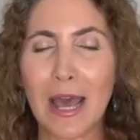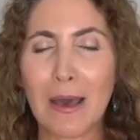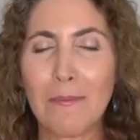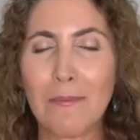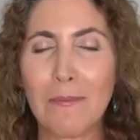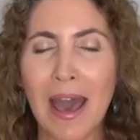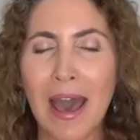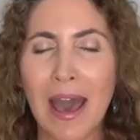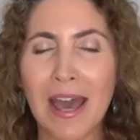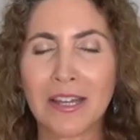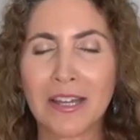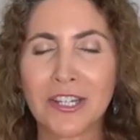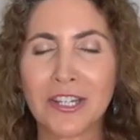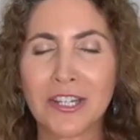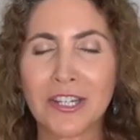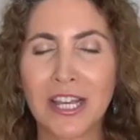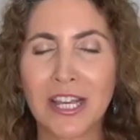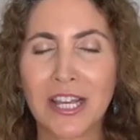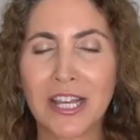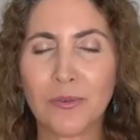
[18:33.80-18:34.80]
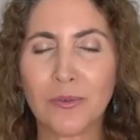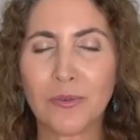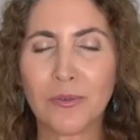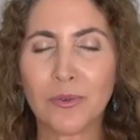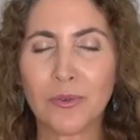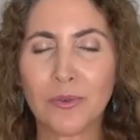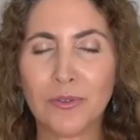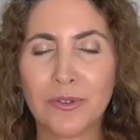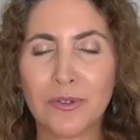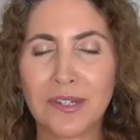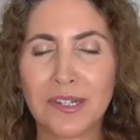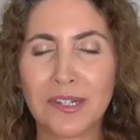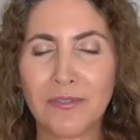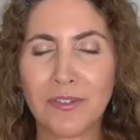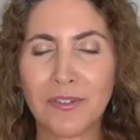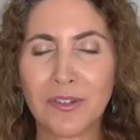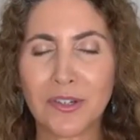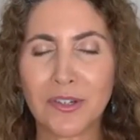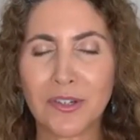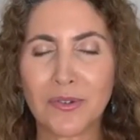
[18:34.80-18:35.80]
Imagining the roots
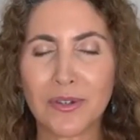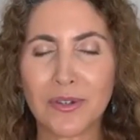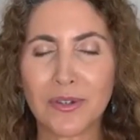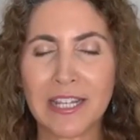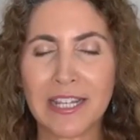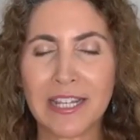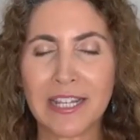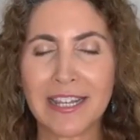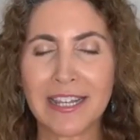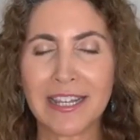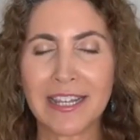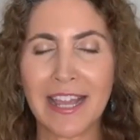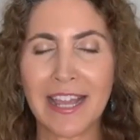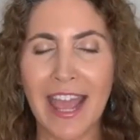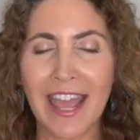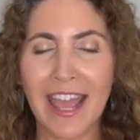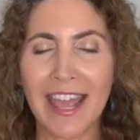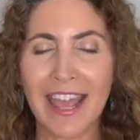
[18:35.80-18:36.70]
of a tree